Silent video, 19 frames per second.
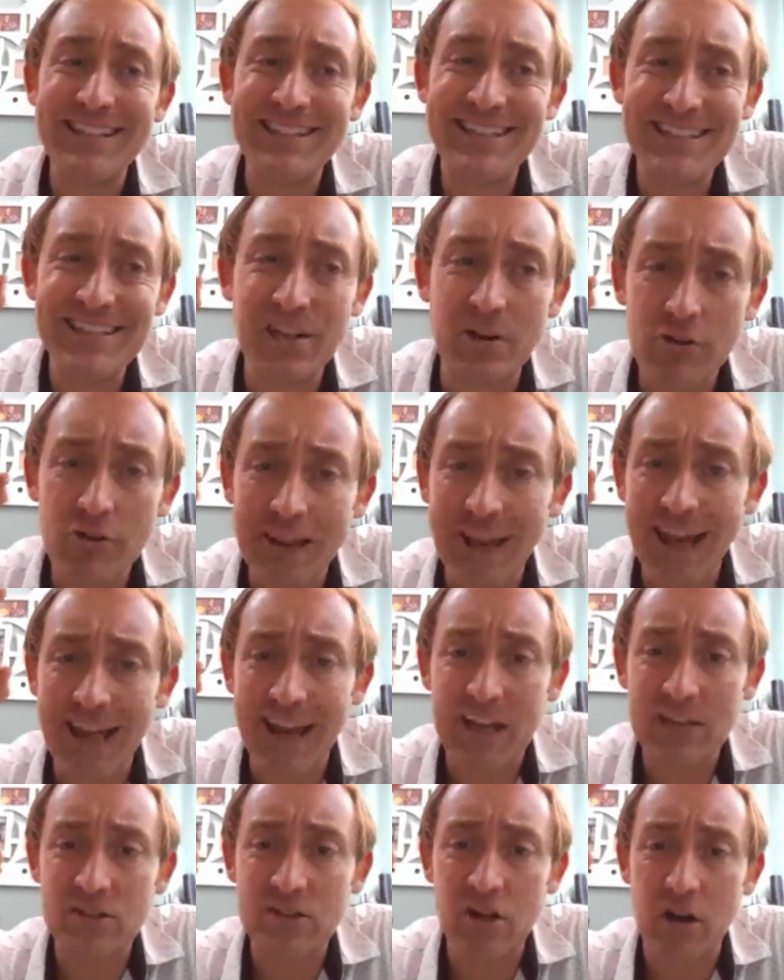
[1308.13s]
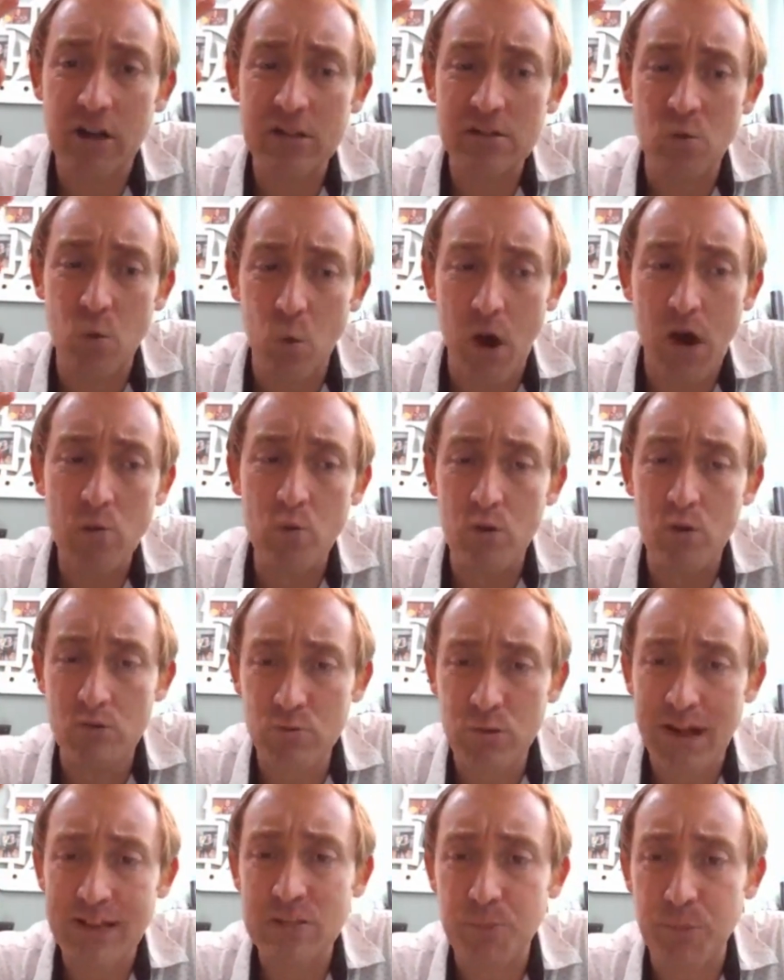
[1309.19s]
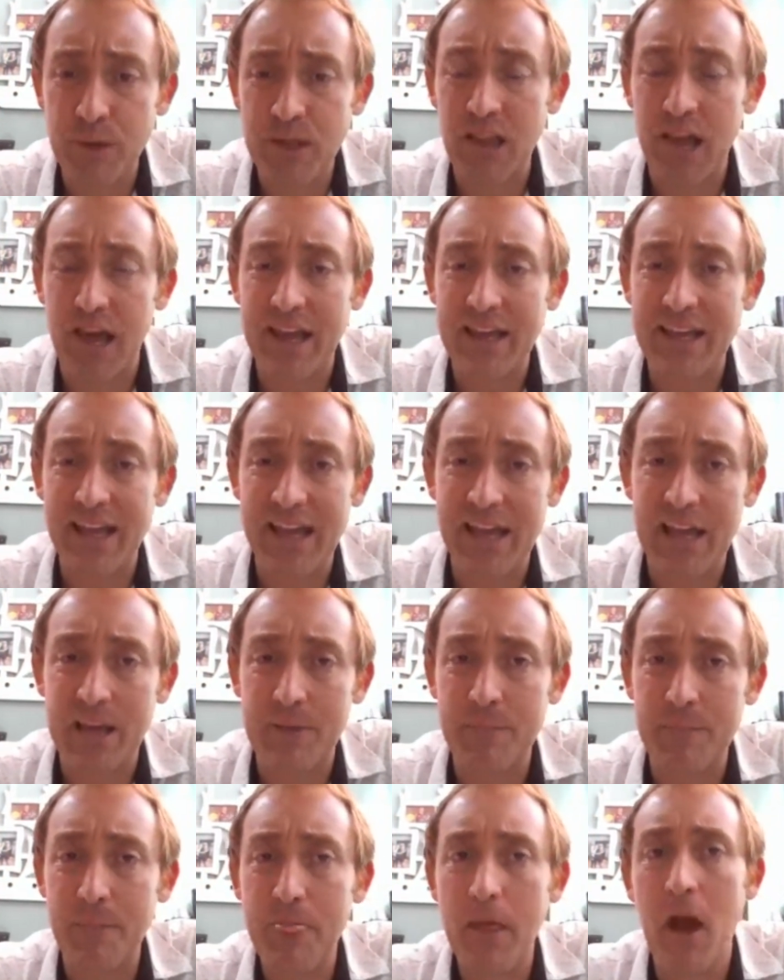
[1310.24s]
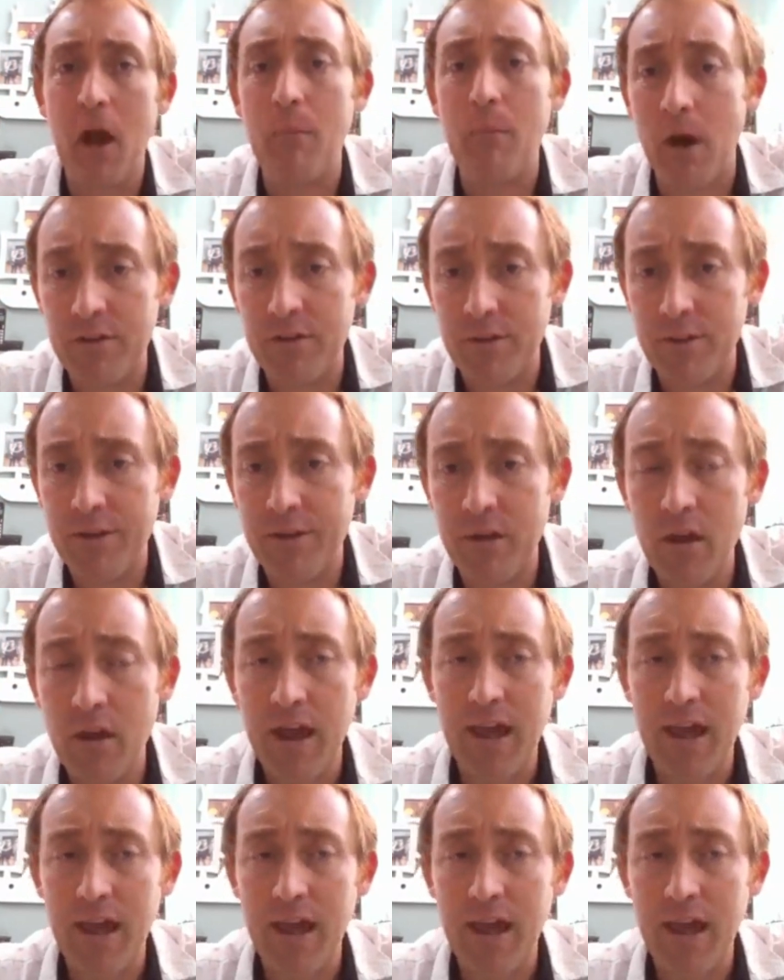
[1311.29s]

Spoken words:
I still can't answer is what will rents be like in a month?